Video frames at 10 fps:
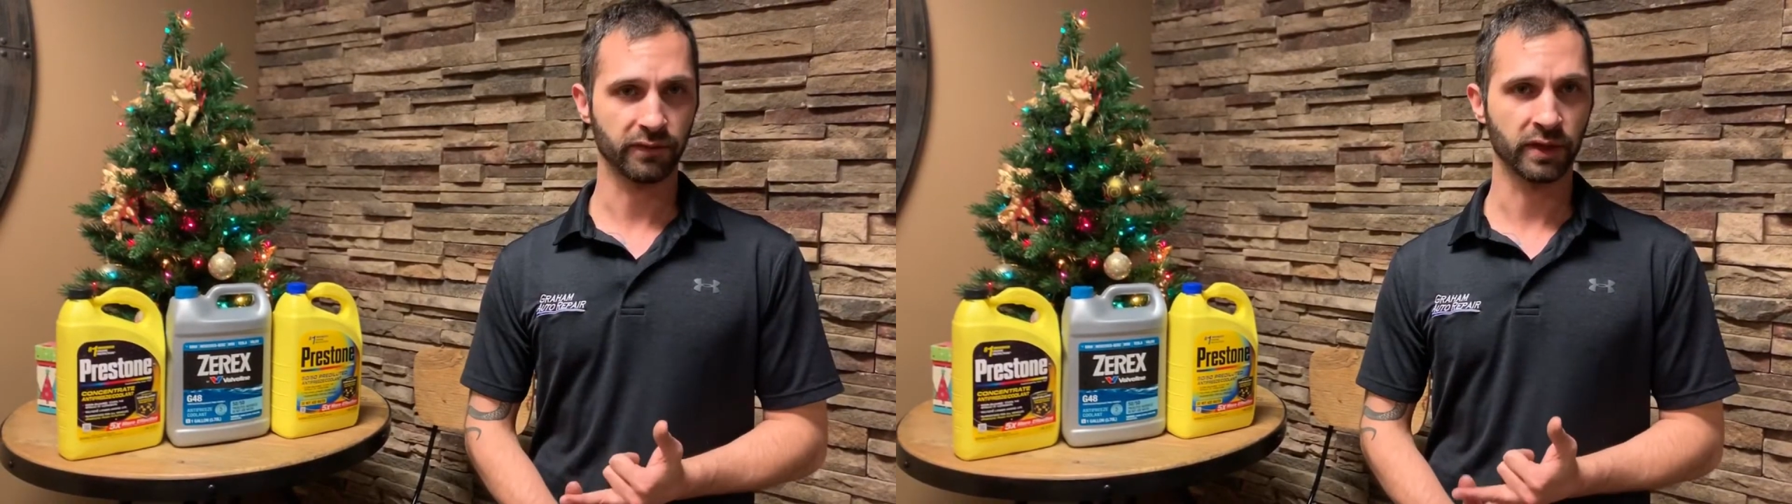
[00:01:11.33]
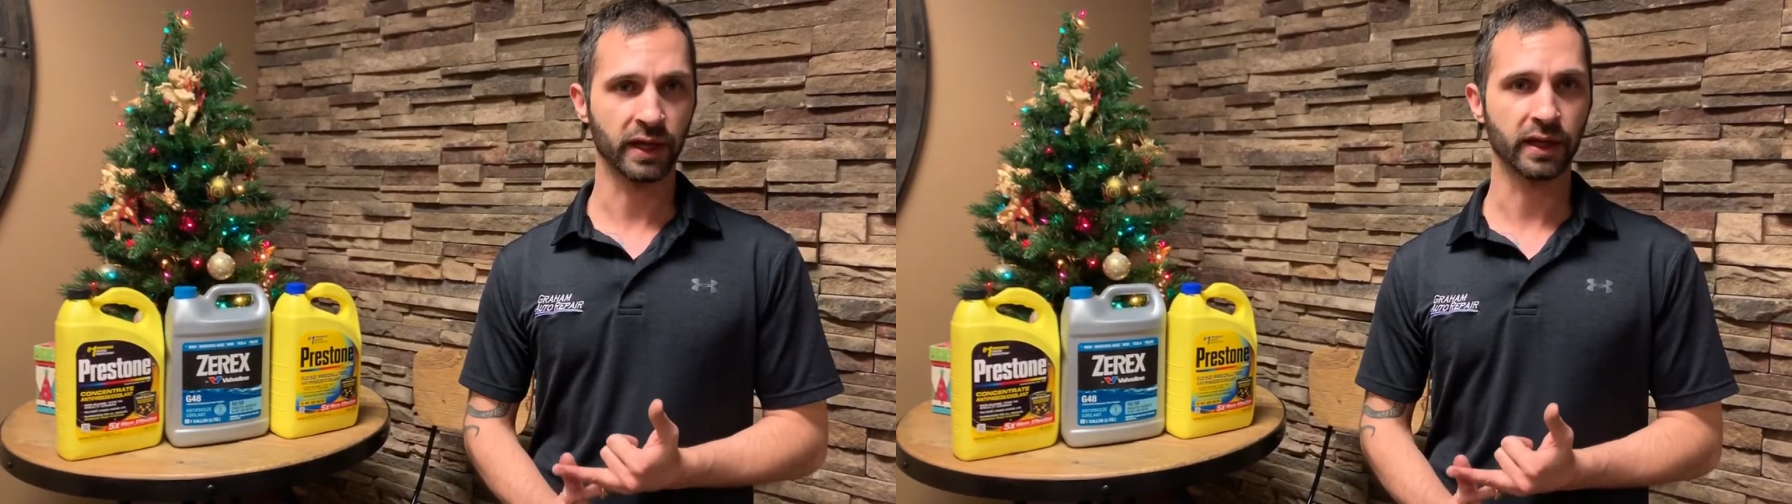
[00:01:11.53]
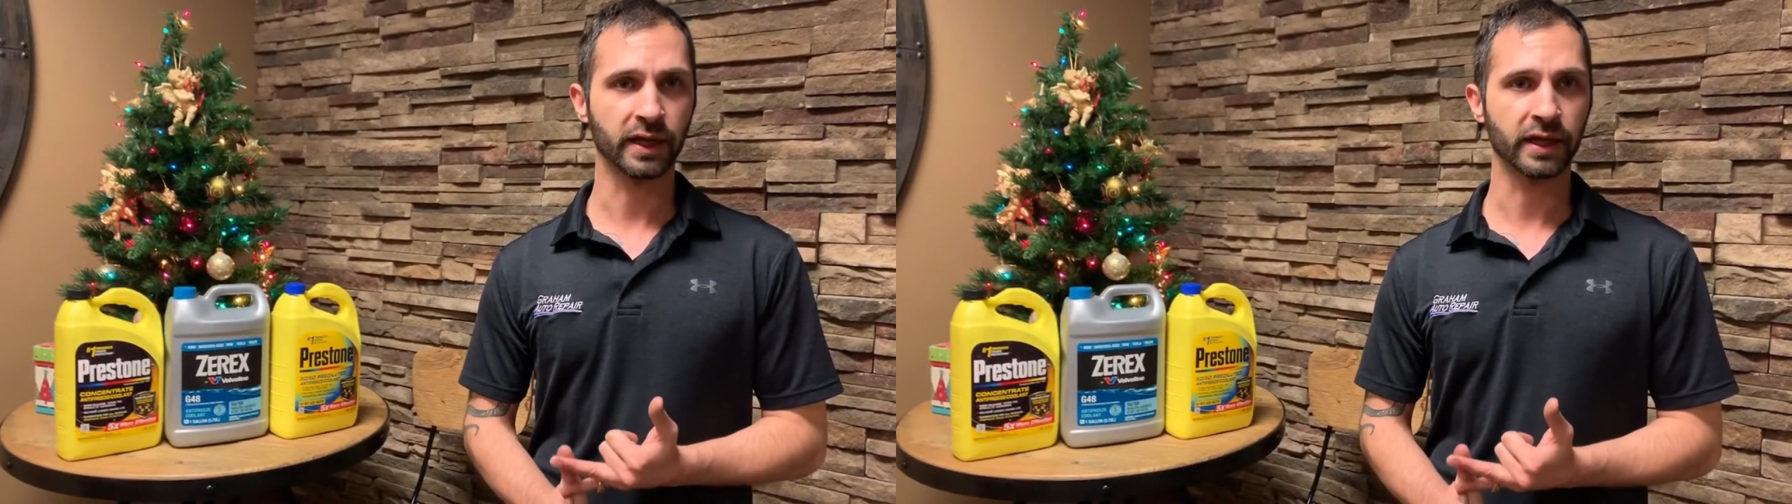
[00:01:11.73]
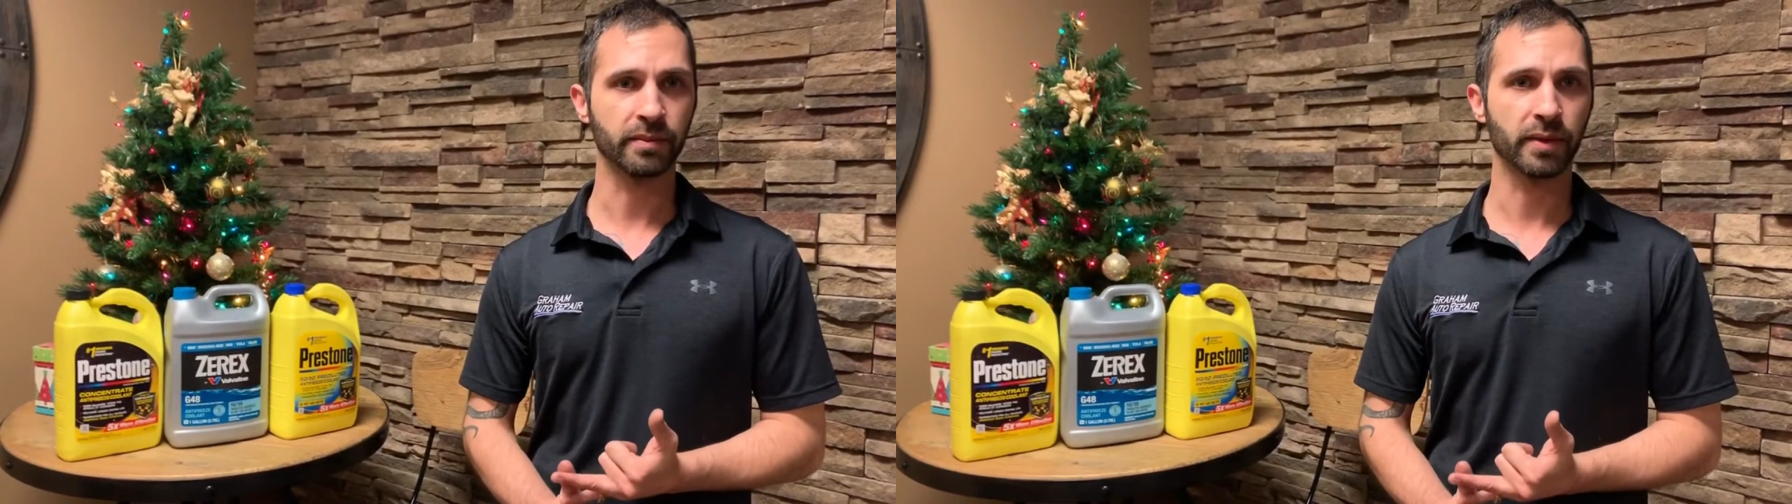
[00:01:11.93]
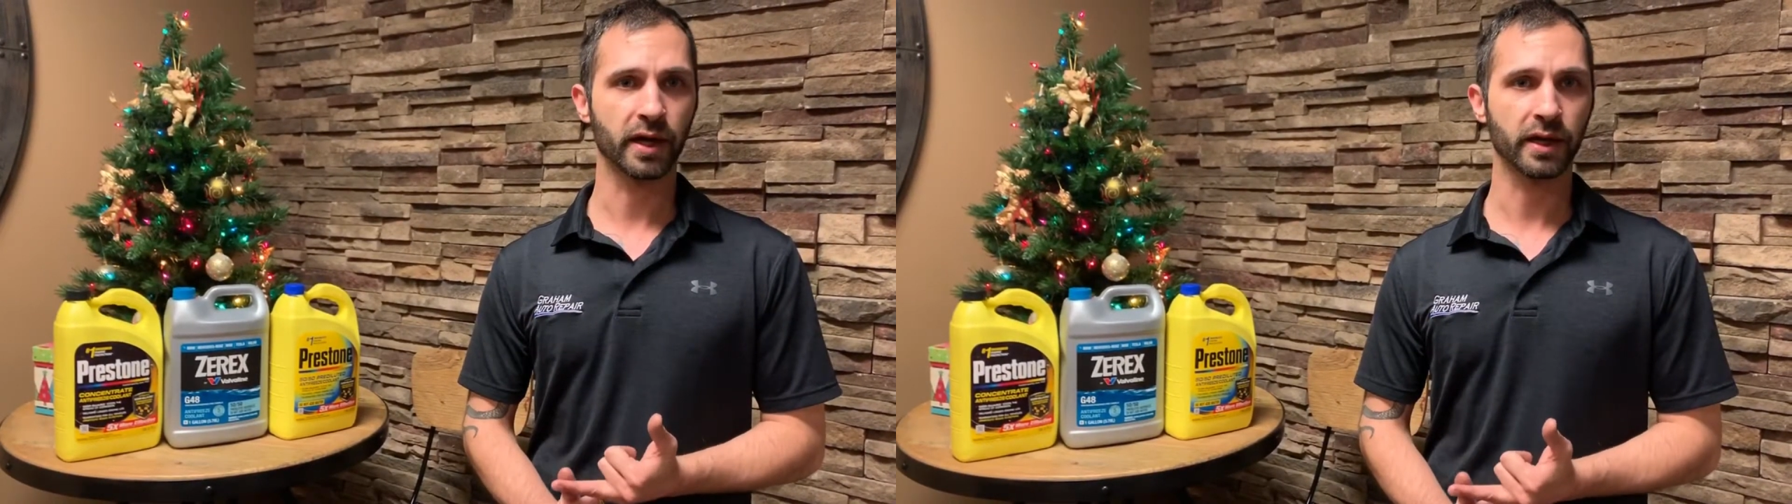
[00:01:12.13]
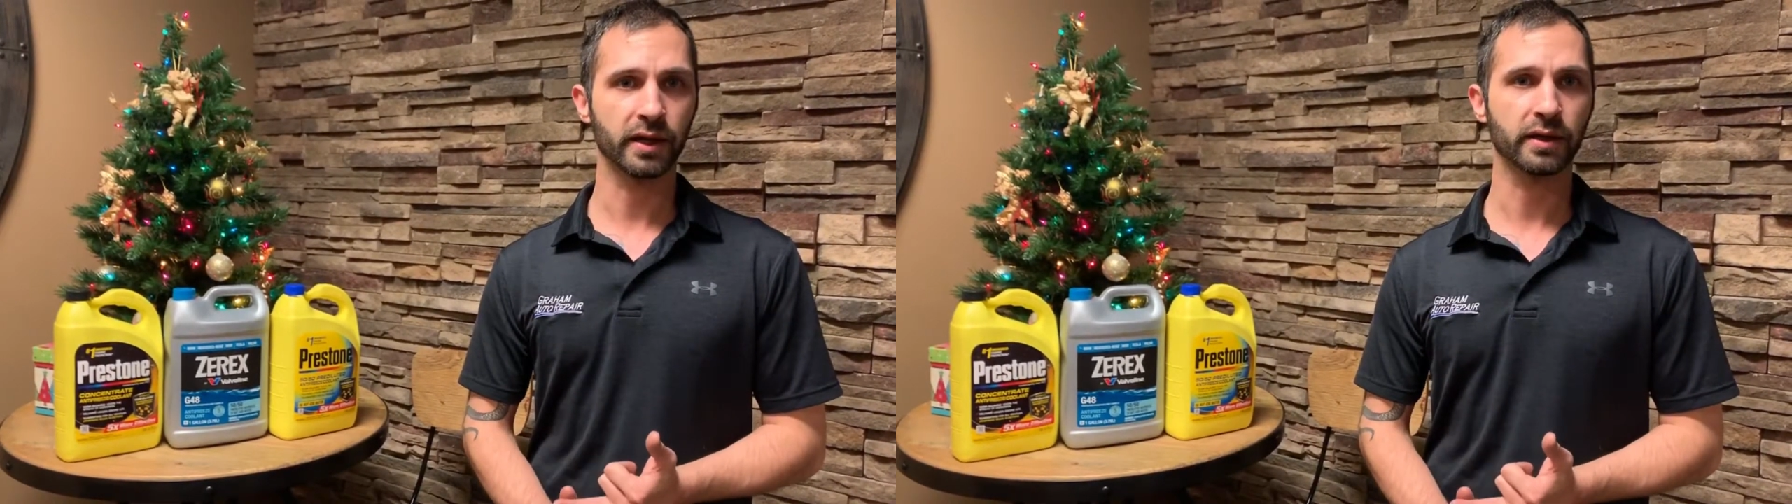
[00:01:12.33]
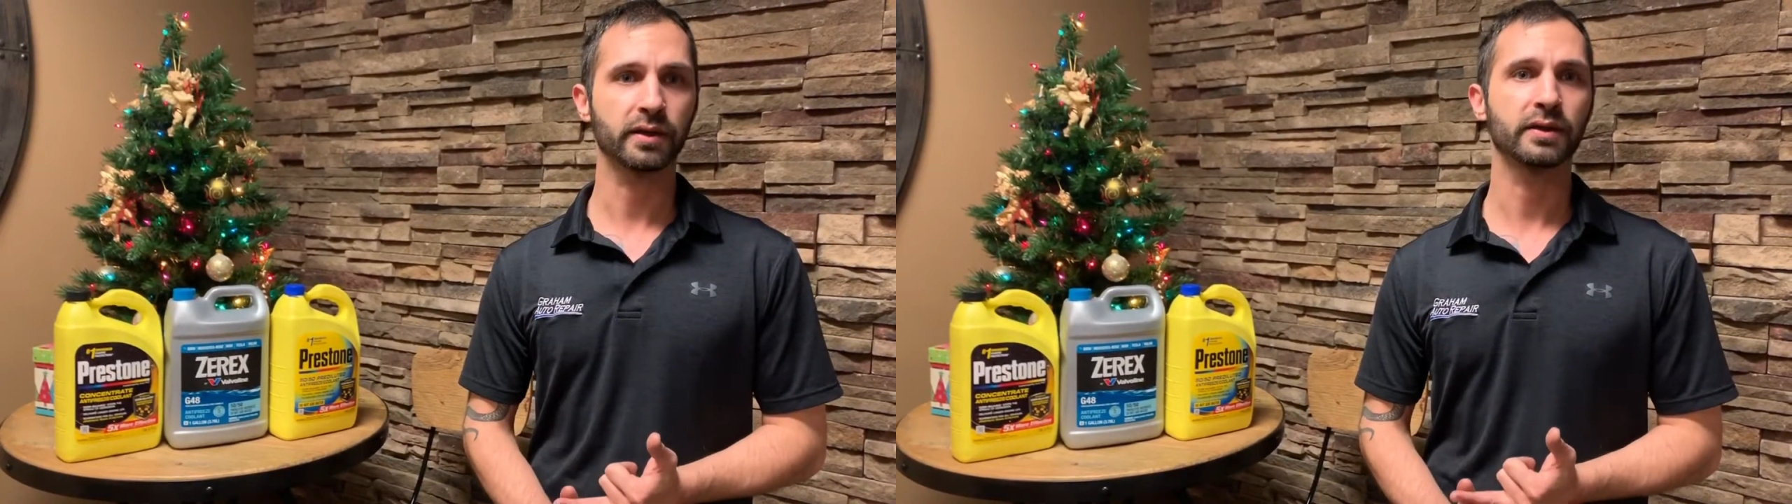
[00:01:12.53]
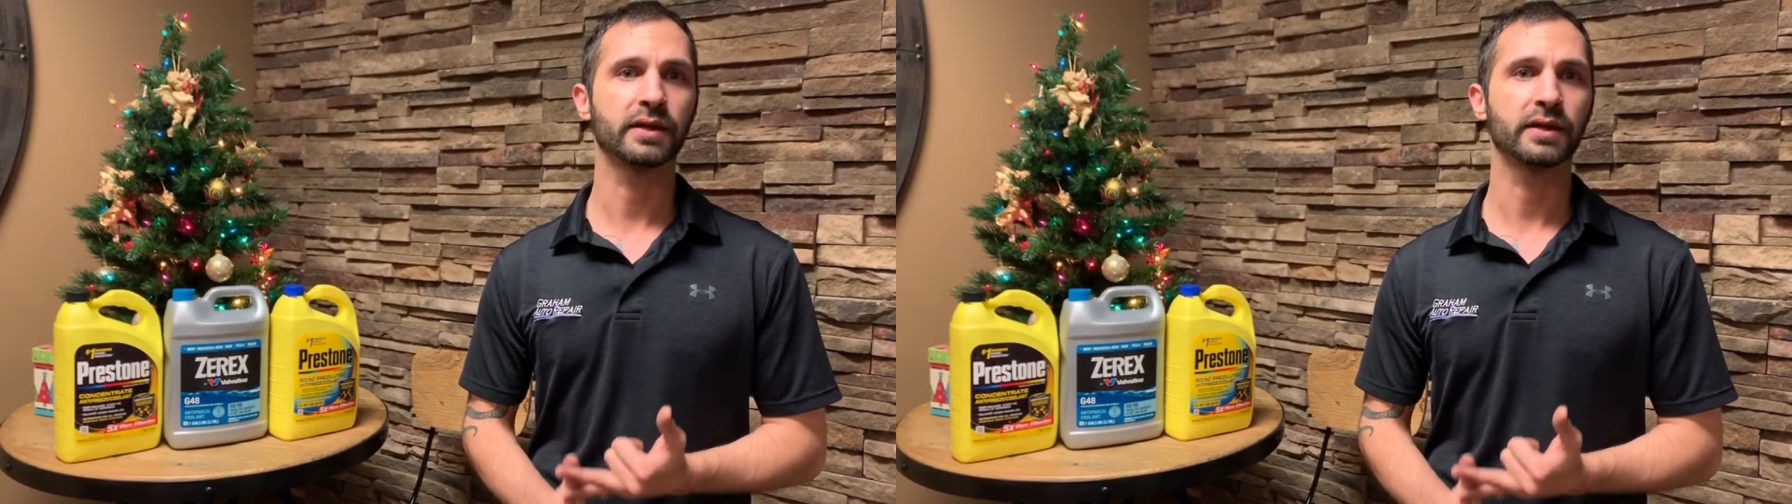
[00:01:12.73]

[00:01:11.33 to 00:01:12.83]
if you needed to get by,